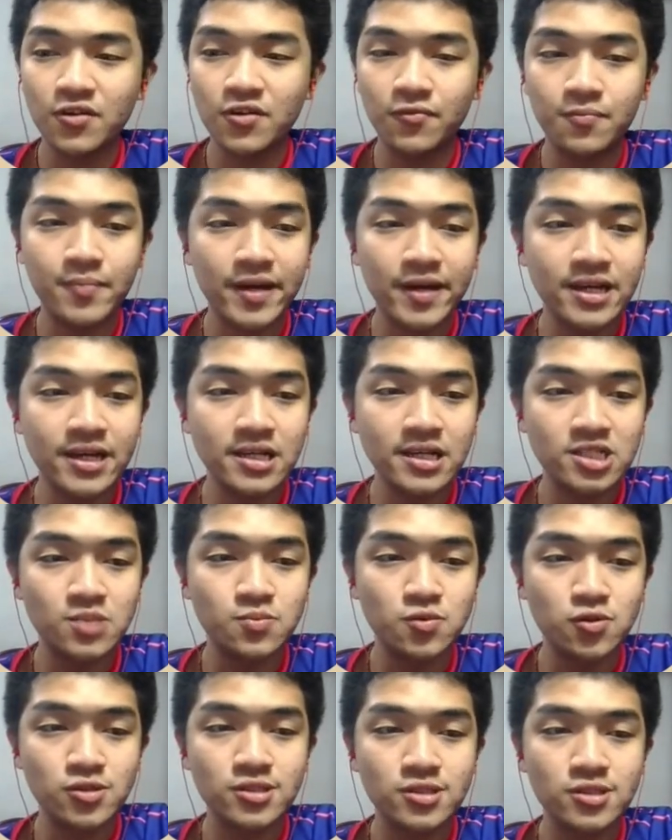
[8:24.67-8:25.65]
bass
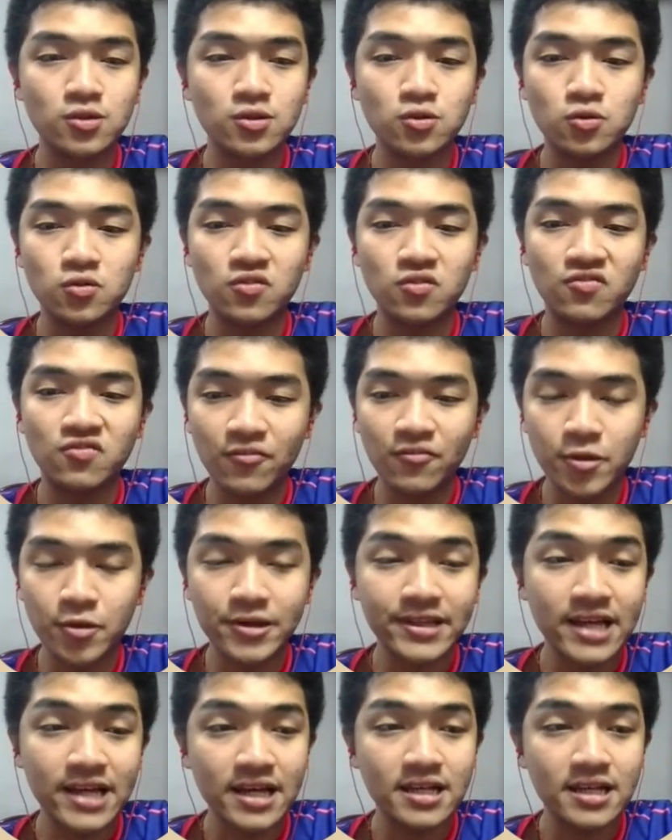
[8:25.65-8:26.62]
boosted to
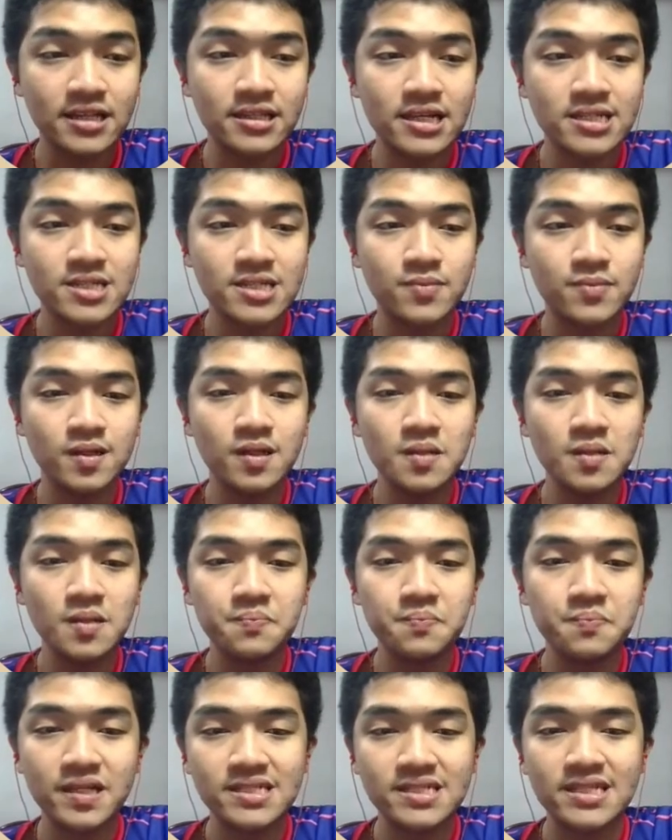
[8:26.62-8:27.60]
5.9 decibel,
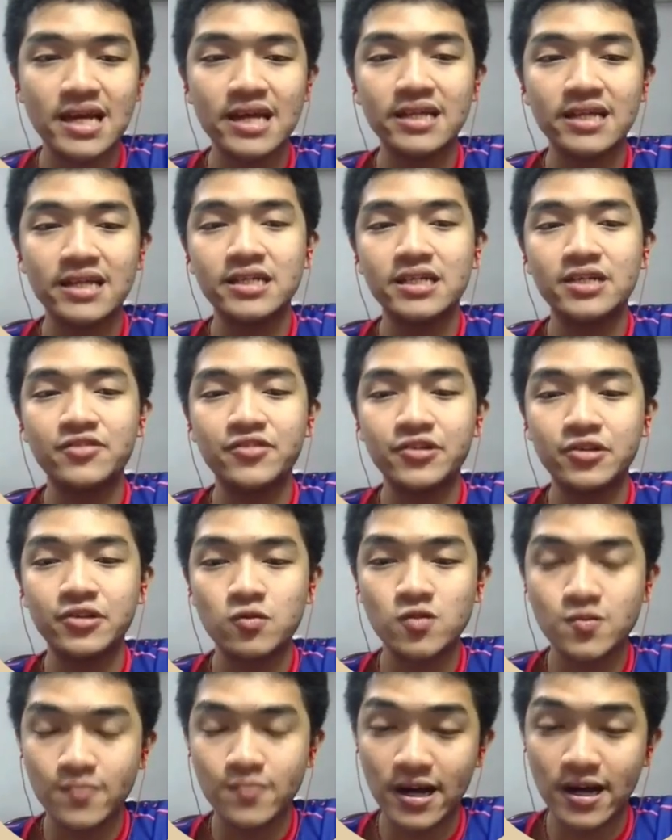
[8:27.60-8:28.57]
mid slightly
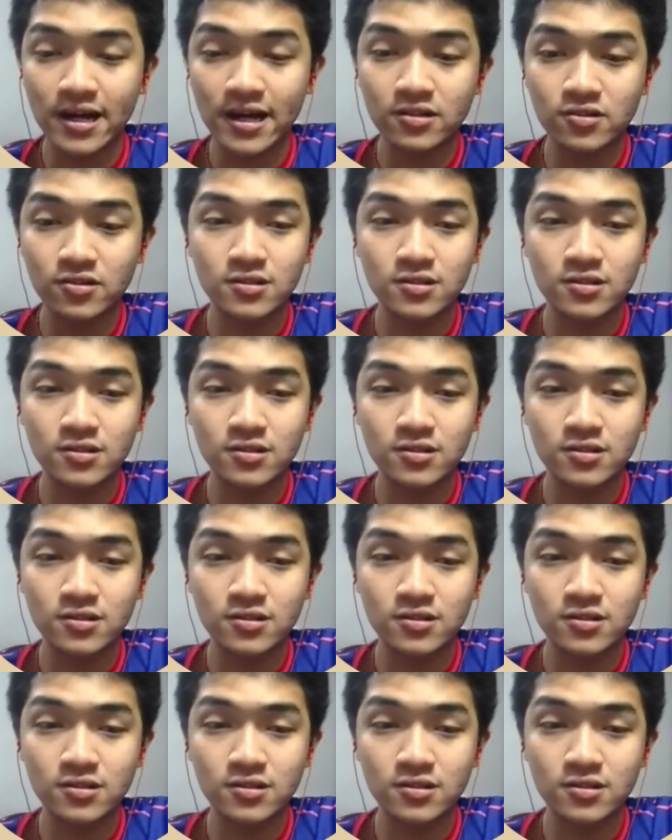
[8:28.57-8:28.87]
reduced by